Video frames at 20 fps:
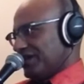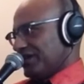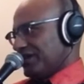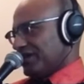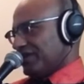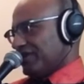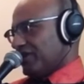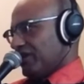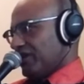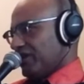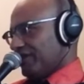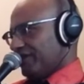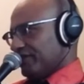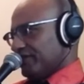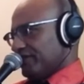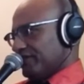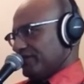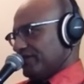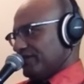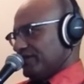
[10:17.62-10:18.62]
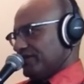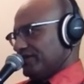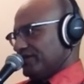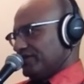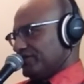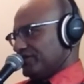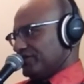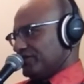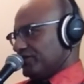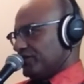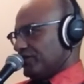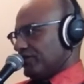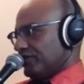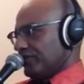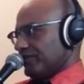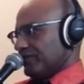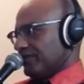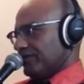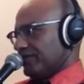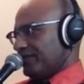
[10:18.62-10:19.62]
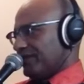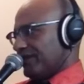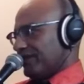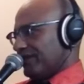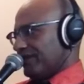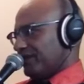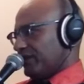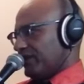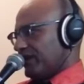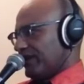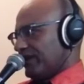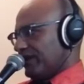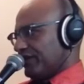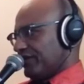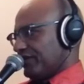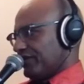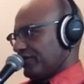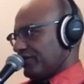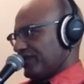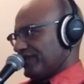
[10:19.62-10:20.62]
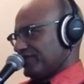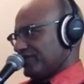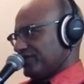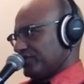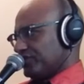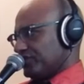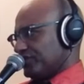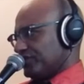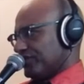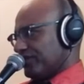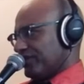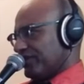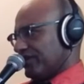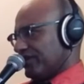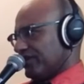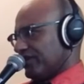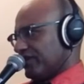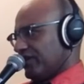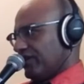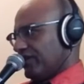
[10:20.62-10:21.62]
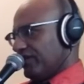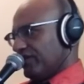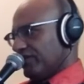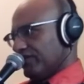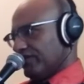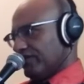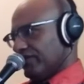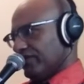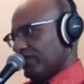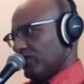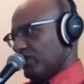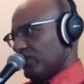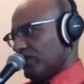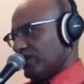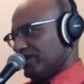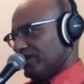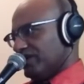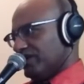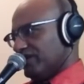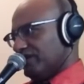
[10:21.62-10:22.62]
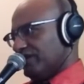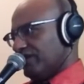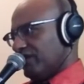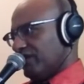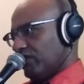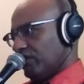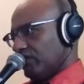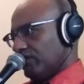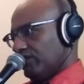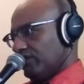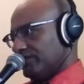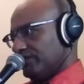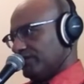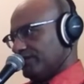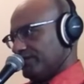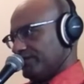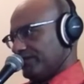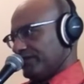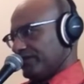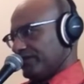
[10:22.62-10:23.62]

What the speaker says: Can often be deterred by applying threats to something other than the one involved.